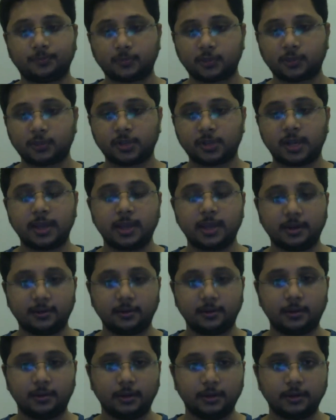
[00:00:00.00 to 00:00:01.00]
try
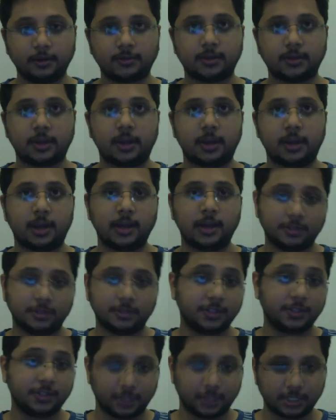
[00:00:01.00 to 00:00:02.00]
and
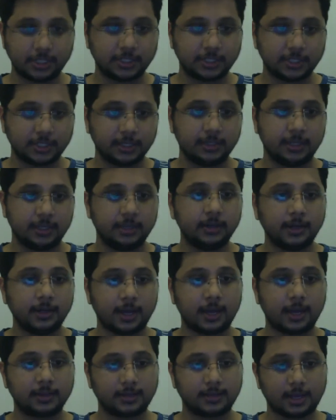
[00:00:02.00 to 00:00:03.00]
just register there
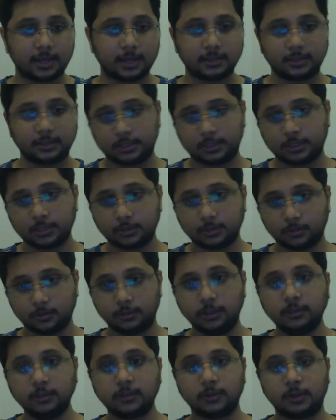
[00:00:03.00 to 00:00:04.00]
as a
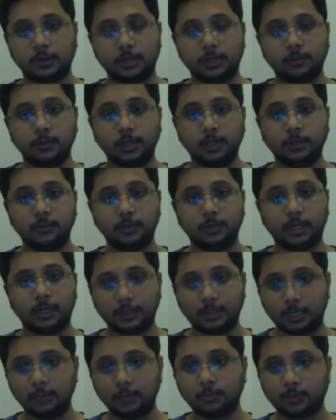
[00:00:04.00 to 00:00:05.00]
student, so that we
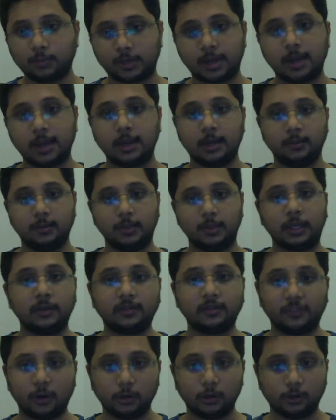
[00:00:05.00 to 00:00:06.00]
can keep track and we can
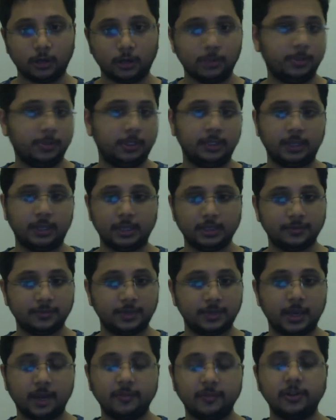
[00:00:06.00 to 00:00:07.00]
follow up in case
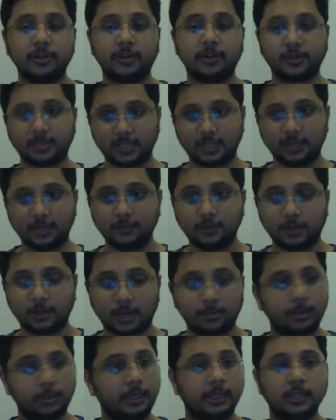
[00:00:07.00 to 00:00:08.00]
we haven't received
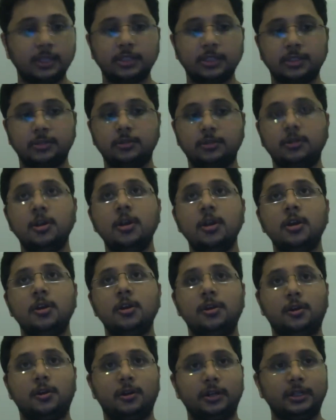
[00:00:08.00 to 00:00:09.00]
your application,
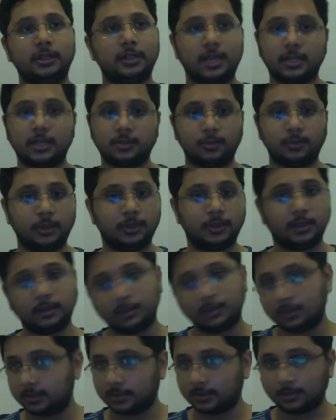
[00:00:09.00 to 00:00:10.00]
or in case we think
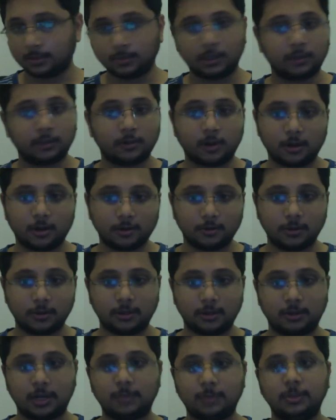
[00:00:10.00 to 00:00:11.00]
there is something wrong with
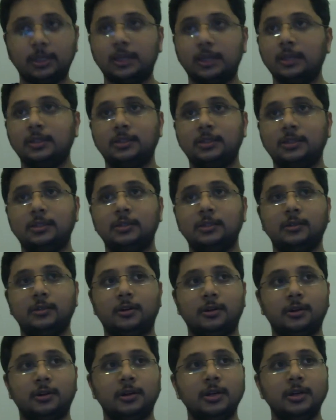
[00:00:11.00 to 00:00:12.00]
your application,
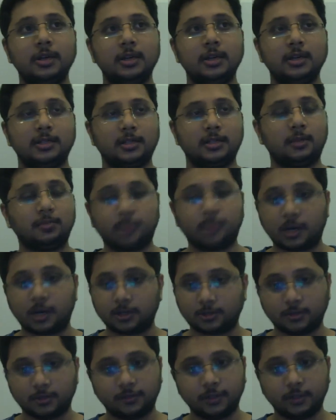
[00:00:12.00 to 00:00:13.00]
or some
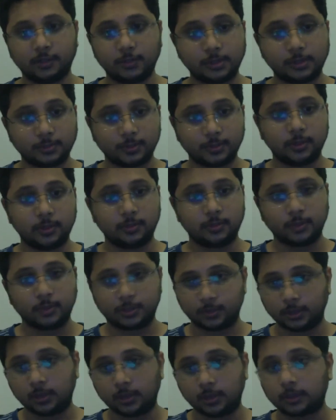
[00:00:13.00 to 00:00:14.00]
parts of it which
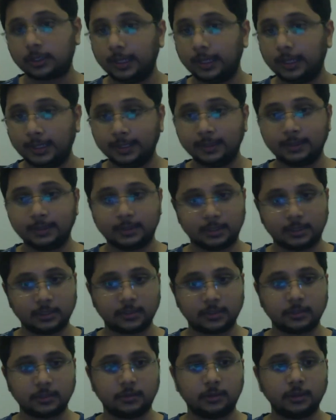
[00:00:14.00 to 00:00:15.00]
were not clear, and
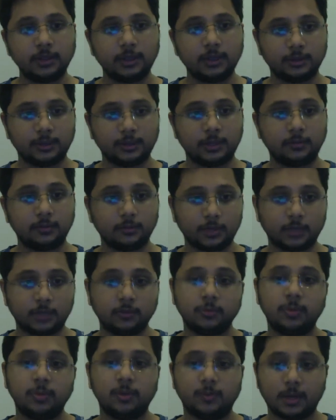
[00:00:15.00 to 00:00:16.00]
so on. And that
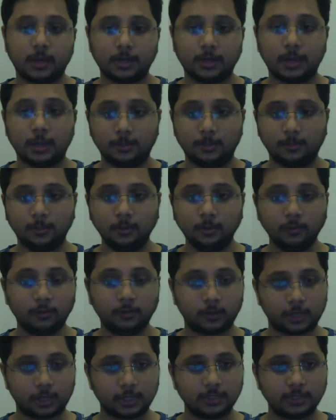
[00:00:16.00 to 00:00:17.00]
would be very helpful
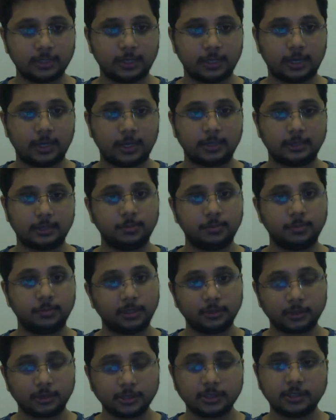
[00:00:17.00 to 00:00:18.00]
for us as
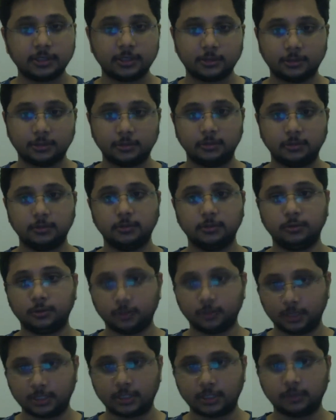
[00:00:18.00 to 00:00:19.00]
mentors to
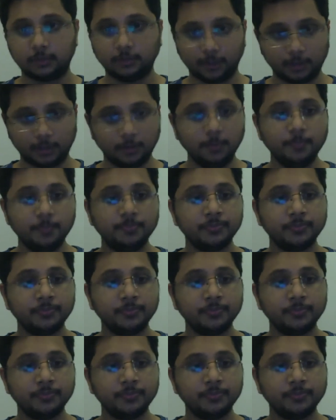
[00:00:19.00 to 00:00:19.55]
reach out to you.